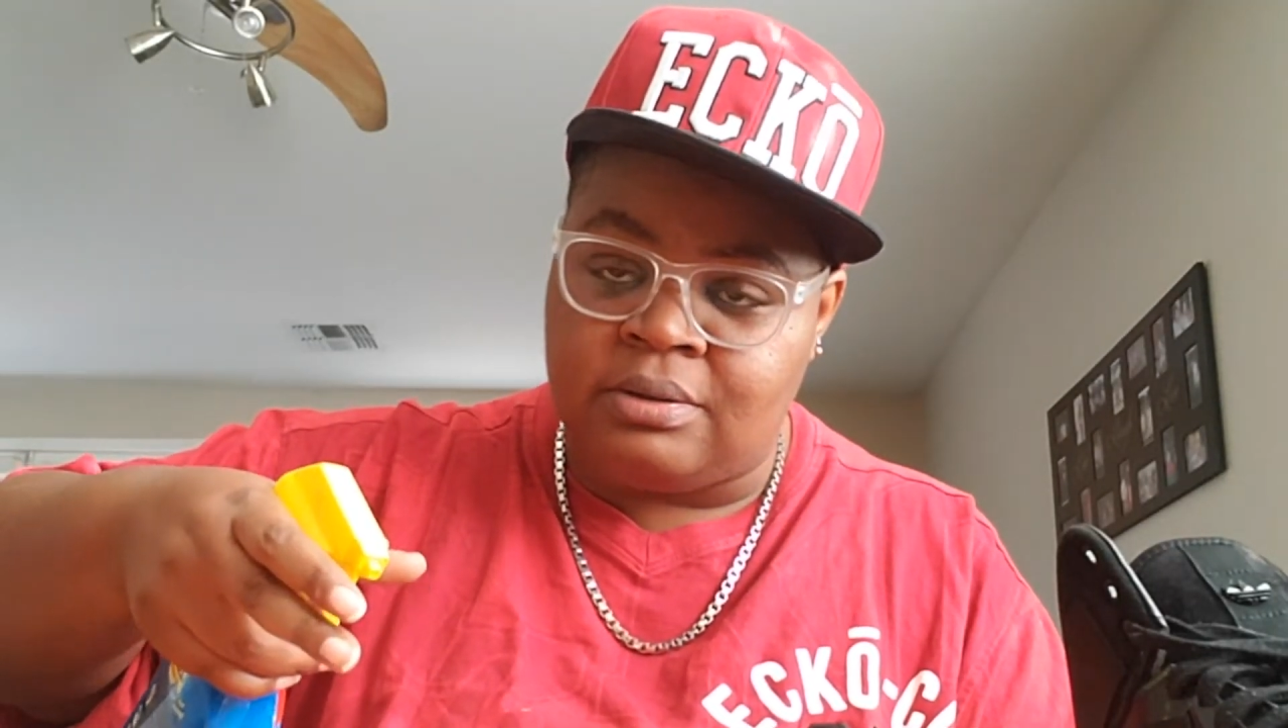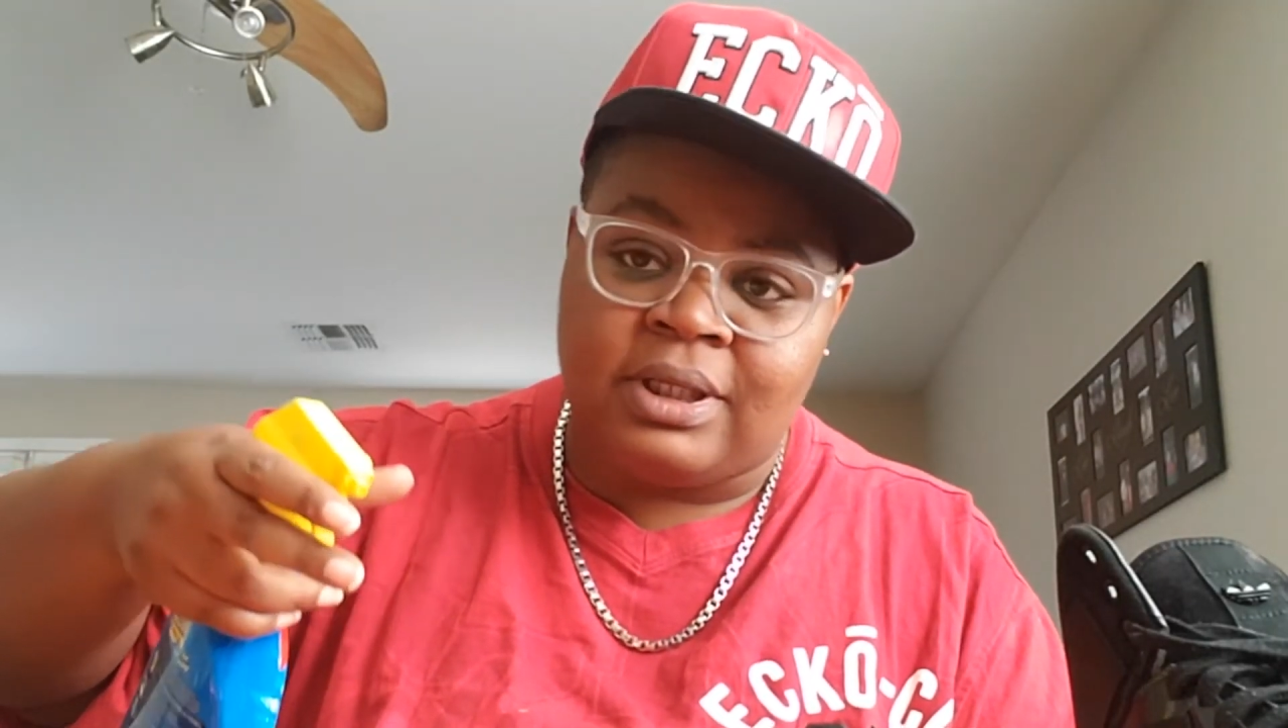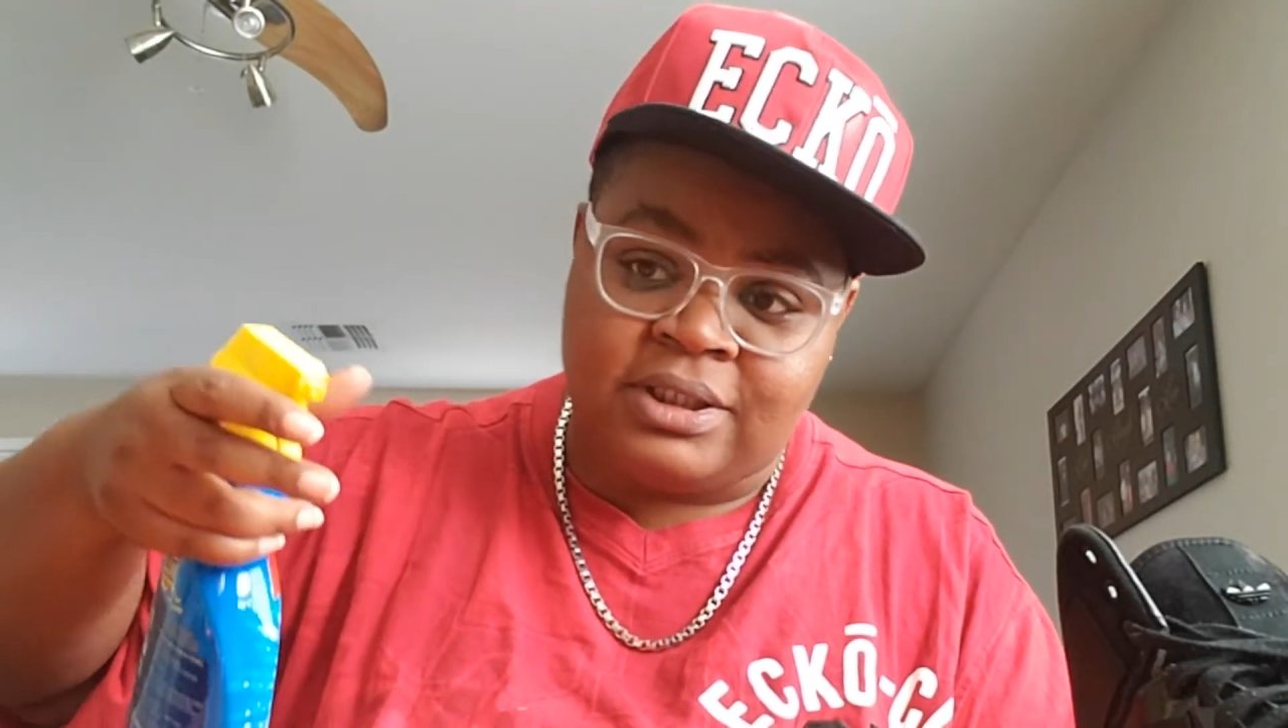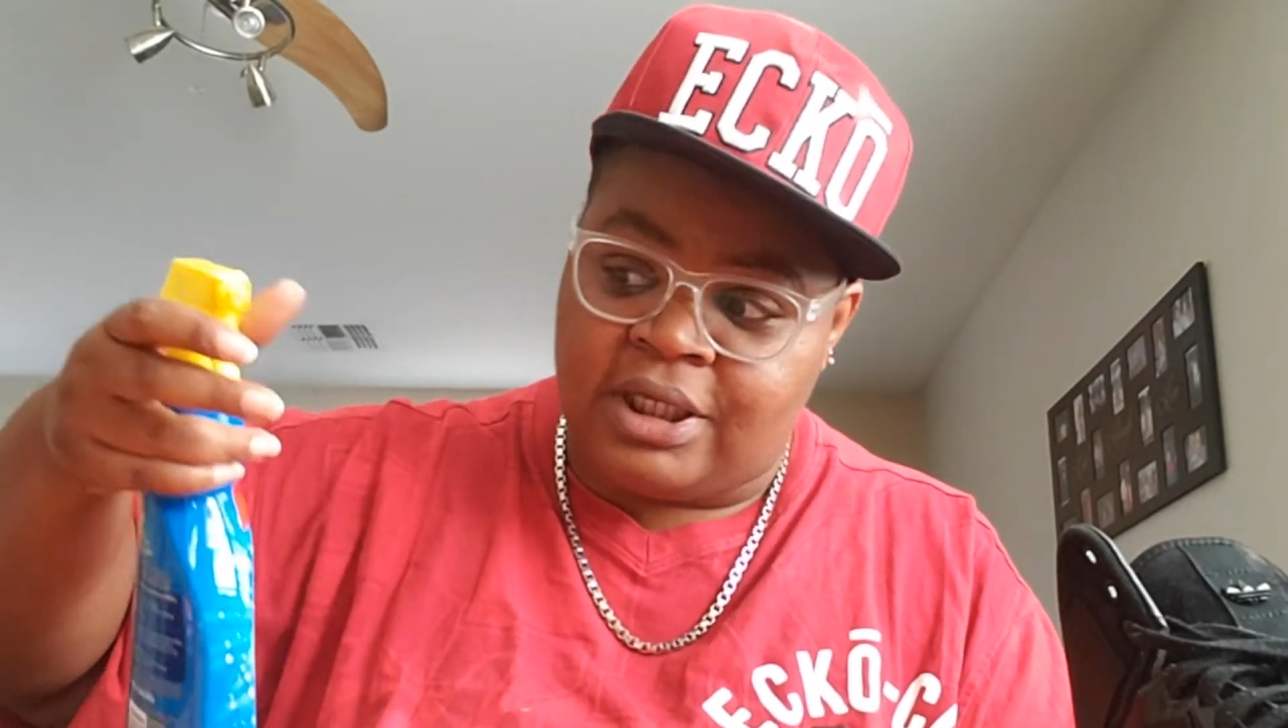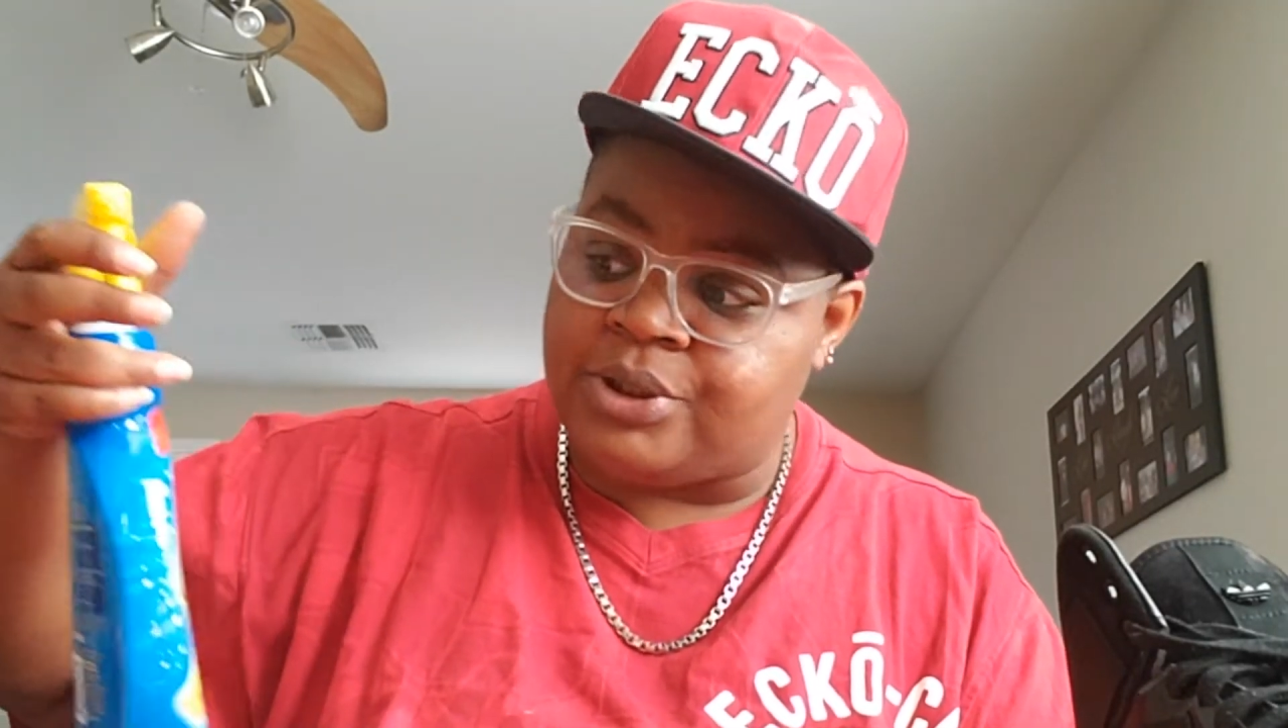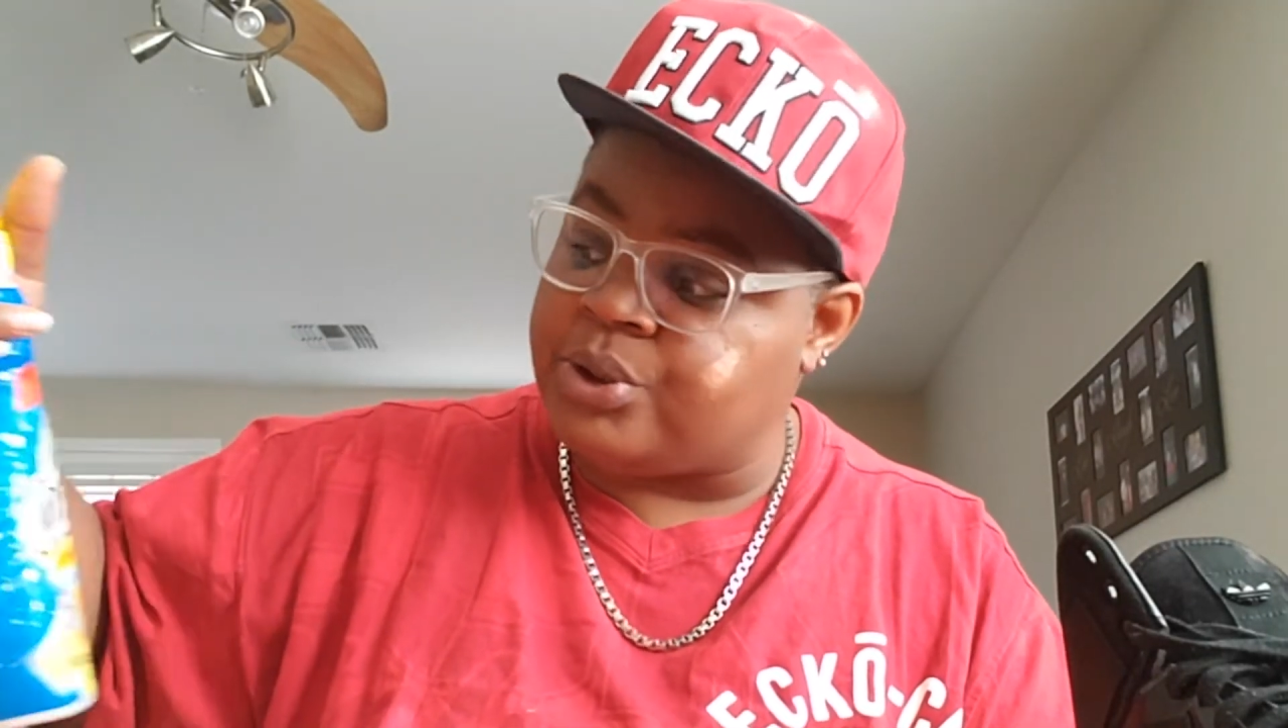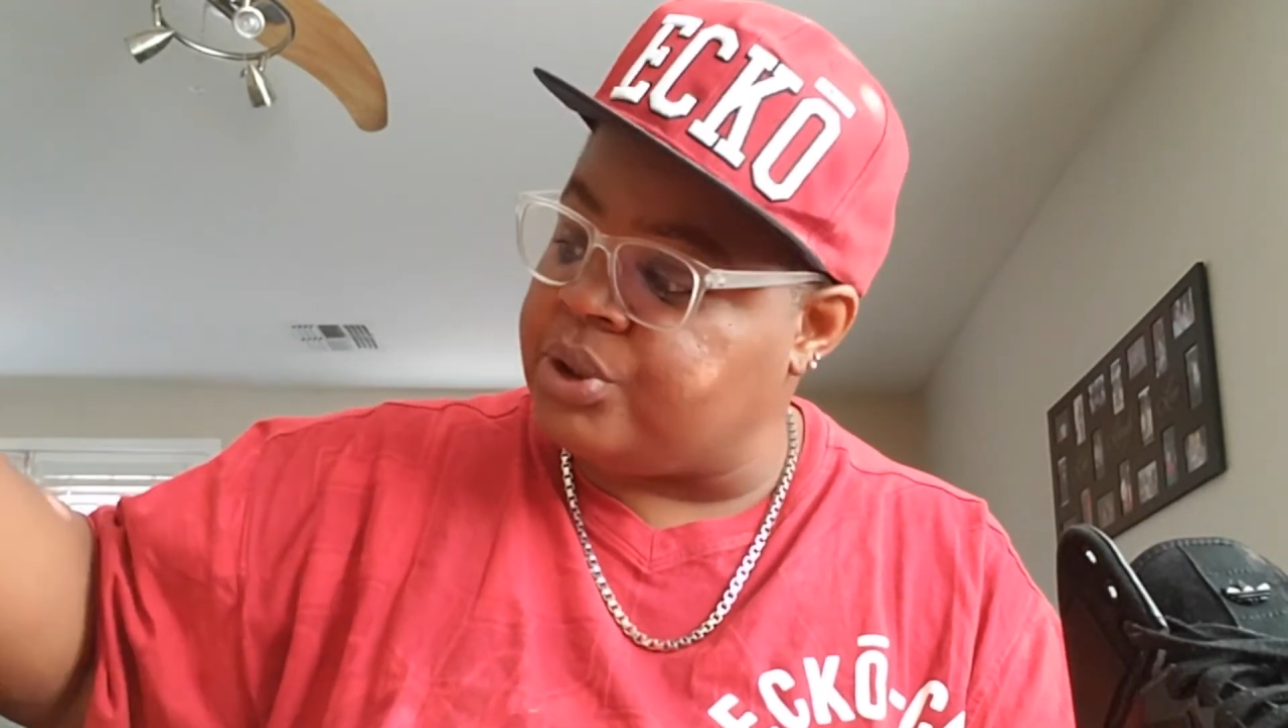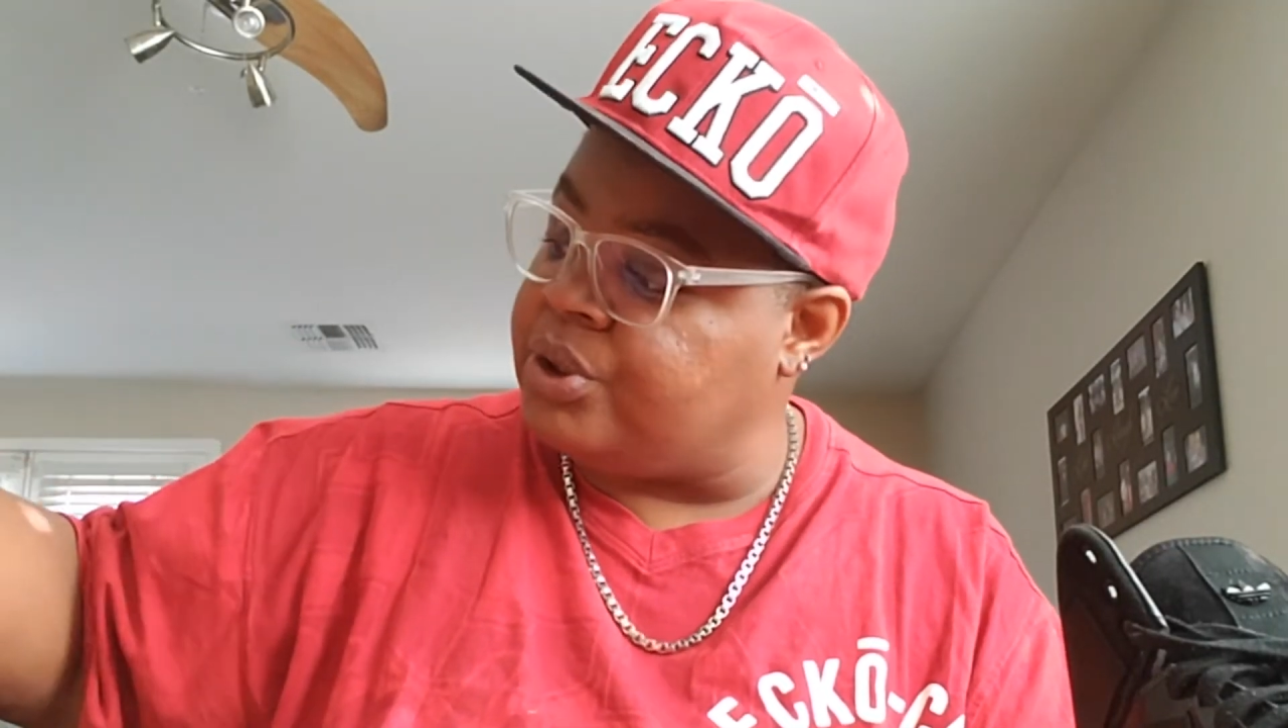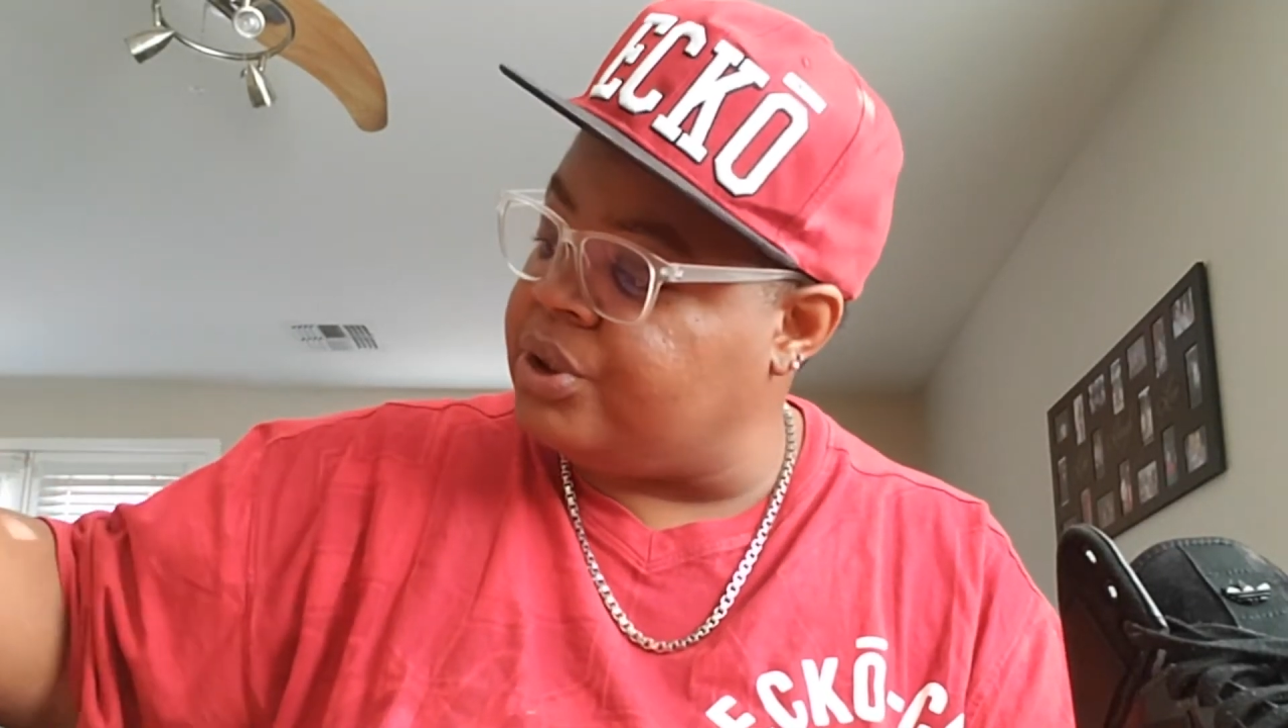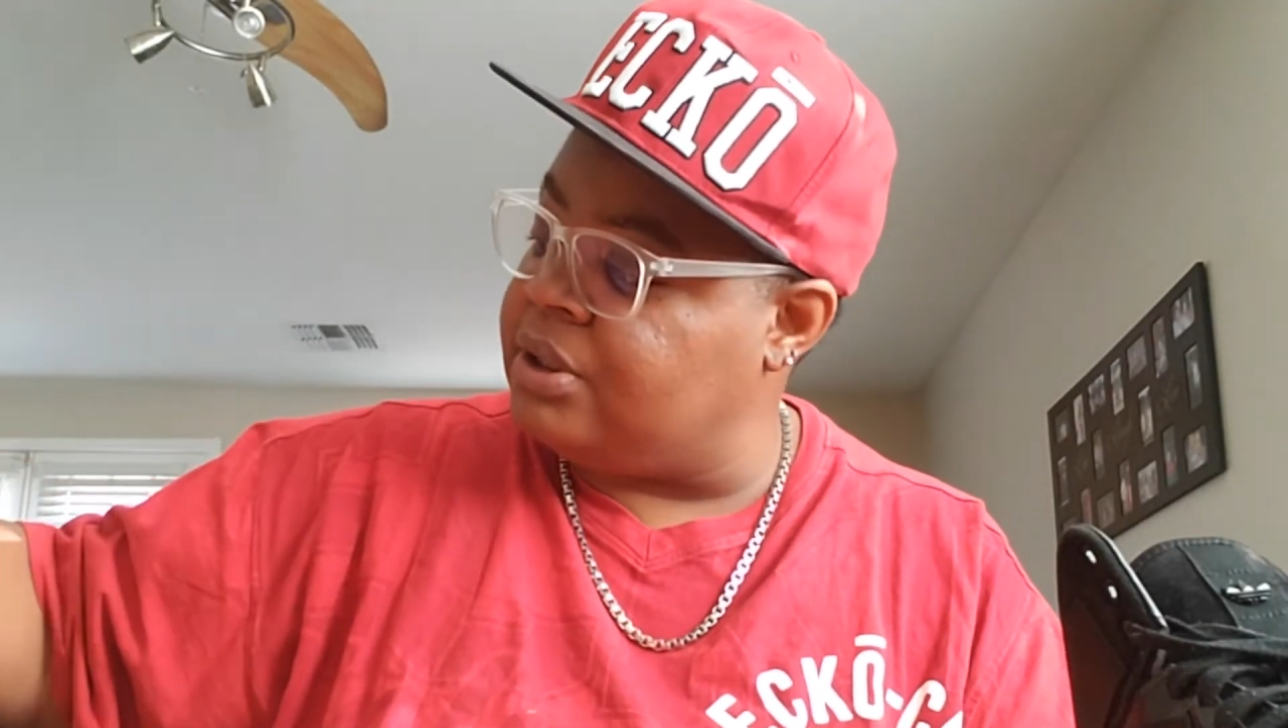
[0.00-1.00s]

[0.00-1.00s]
That's actually good.